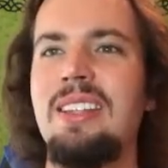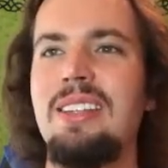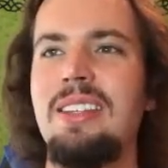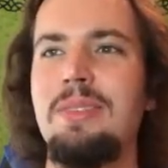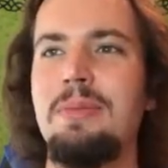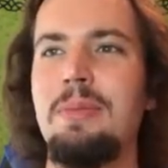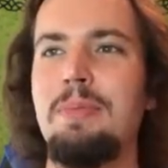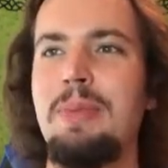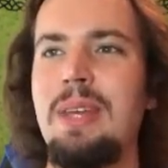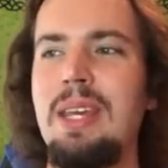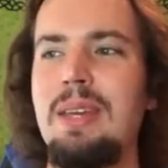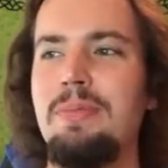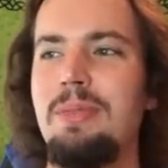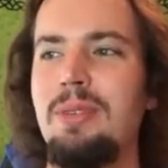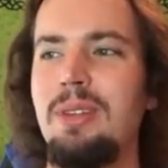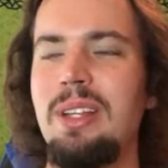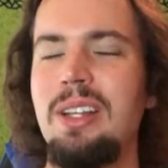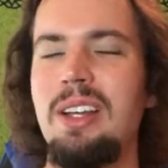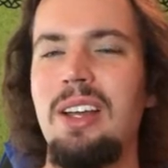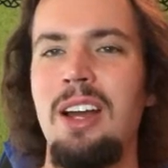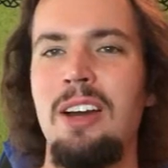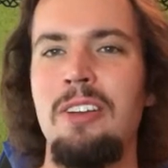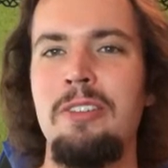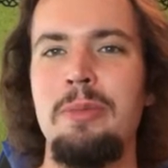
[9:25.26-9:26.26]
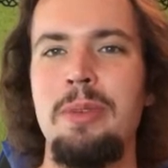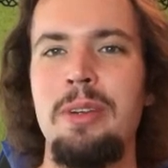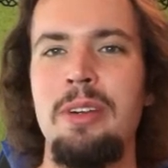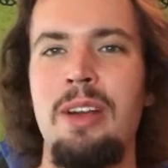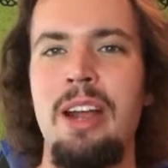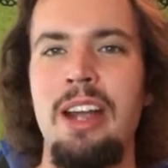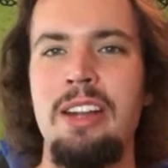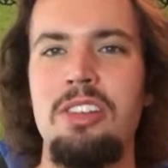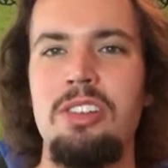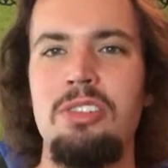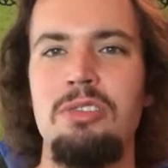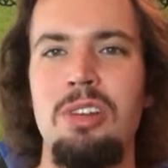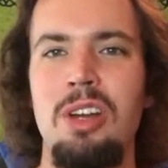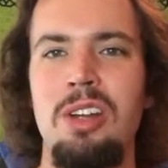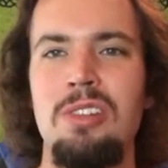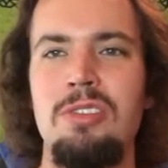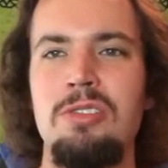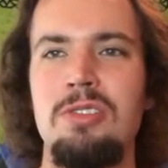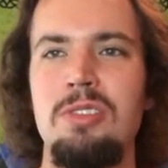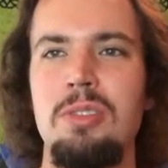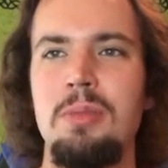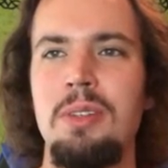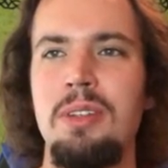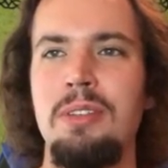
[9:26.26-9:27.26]
The people in government are actually trying to
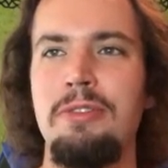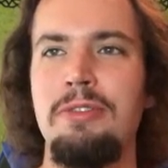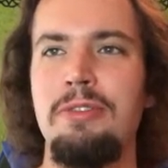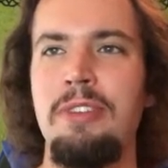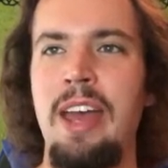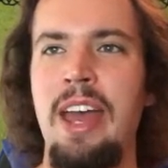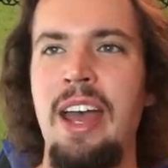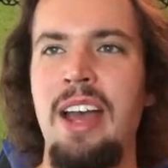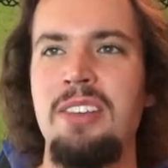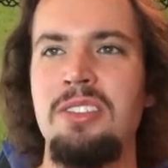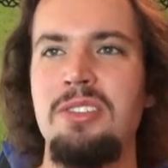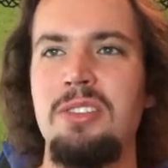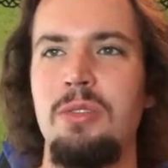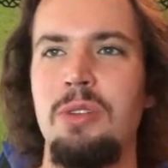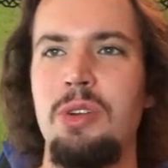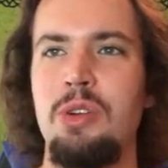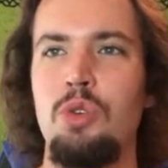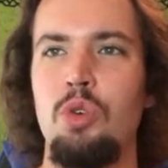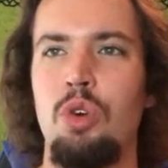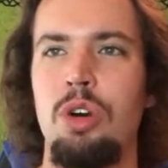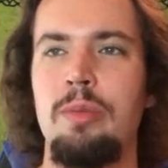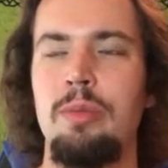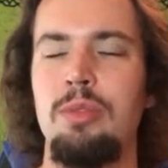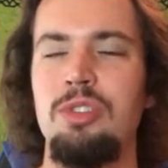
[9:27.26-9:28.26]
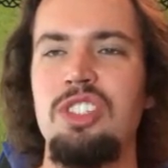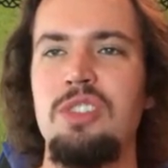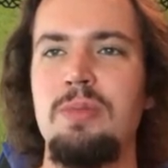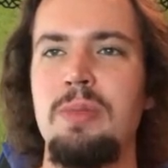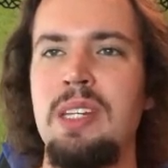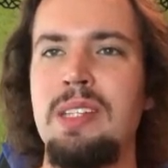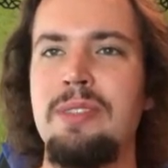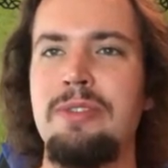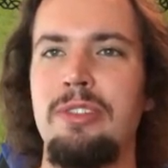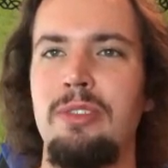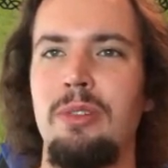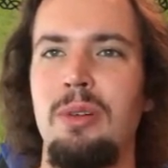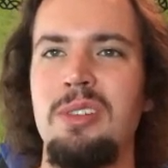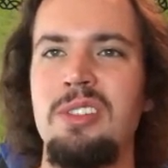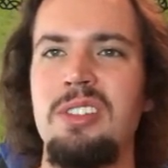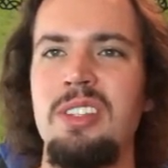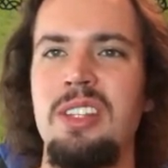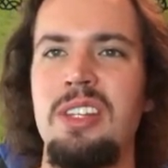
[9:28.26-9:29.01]
do something fast or a normal speed for once,